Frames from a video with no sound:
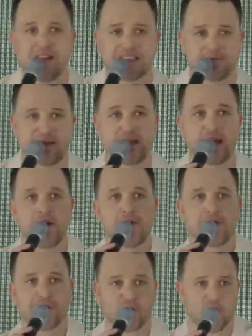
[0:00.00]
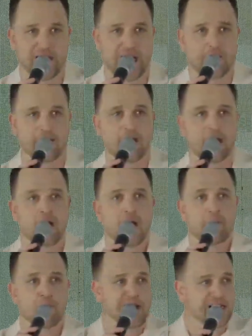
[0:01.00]
That's me. Three, I'm going
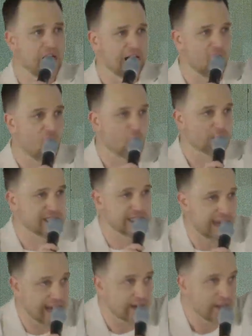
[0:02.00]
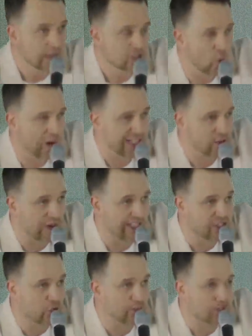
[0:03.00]
to bring God home today. twenty
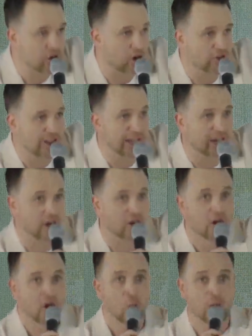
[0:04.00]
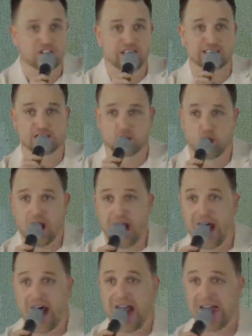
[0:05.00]
twenty-two, I'm starting the year with Jesus. Real
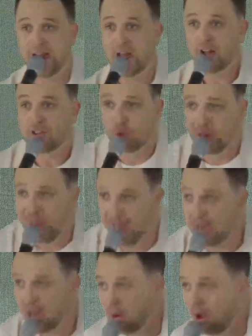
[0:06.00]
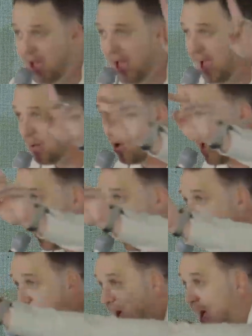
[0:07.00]
high. Three, yeah, real high, real high,
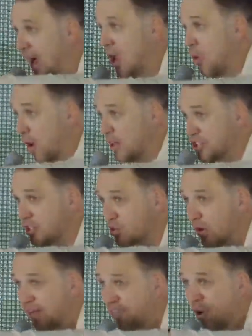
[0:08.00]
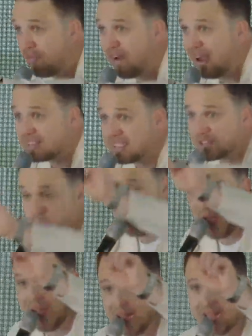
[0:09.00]
real high. One, two, three, four, five, six, real
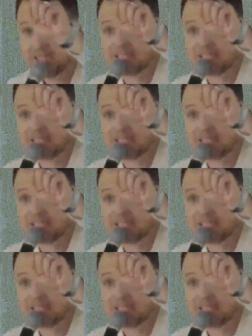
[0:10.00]
high.